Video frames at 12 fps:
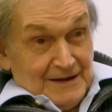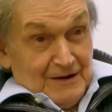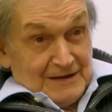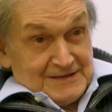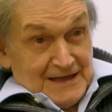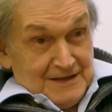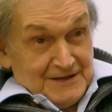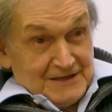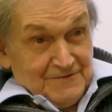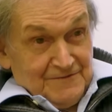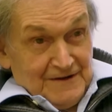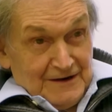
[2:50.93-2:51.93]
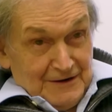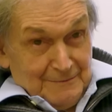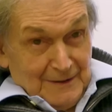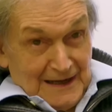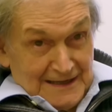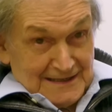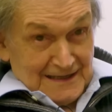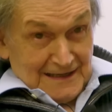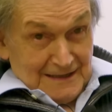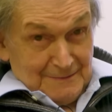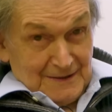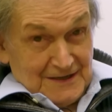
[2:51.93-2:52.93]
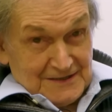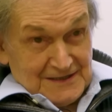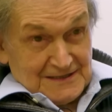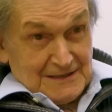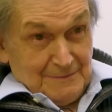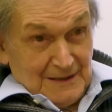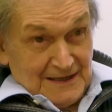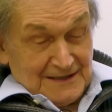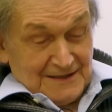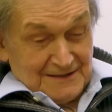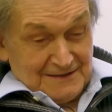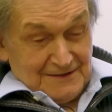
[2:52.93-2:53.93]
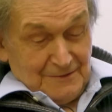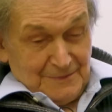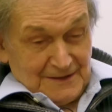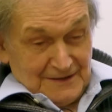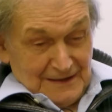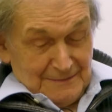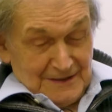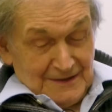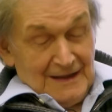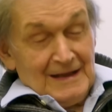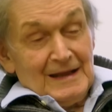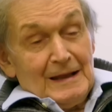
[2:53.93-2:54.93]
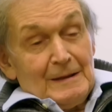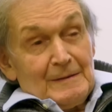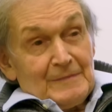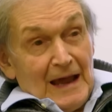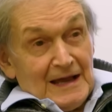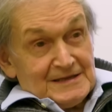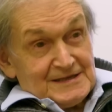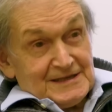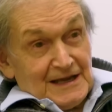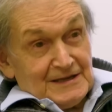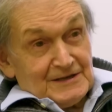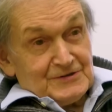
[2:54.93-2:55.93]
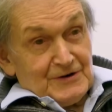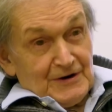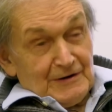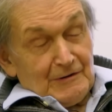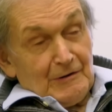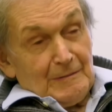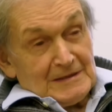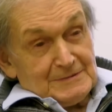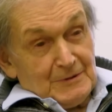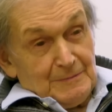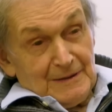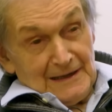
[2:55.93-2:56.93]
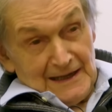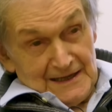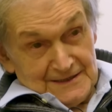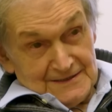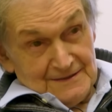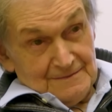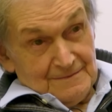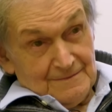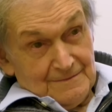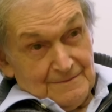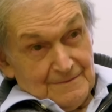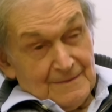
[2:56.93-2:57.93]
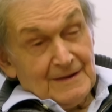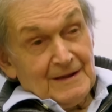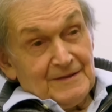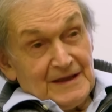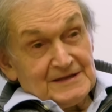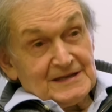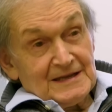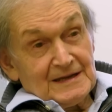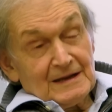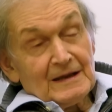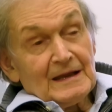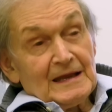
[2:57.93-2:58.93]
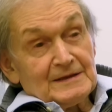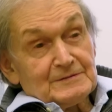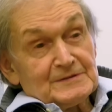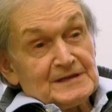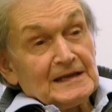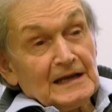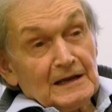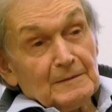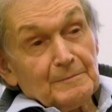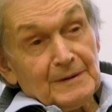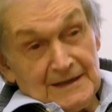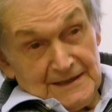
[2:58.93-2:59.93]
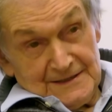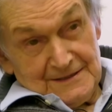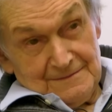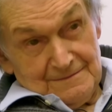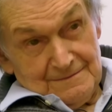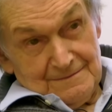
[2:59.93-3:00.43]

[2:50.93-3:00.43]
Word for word: Now, I say this very blatantly because it's a blatant topic. I mean, Einstein and Schrödinger were much more polite. They said it was incomplete.